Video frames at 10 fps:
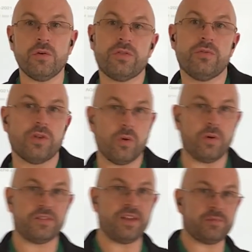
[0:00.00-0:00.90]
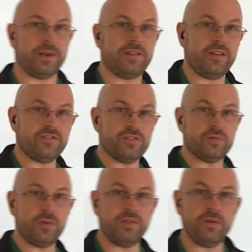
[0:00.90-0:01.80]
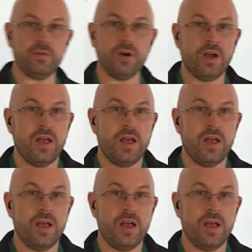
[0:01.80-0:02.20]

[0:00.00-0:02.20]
go through the course expectations with you,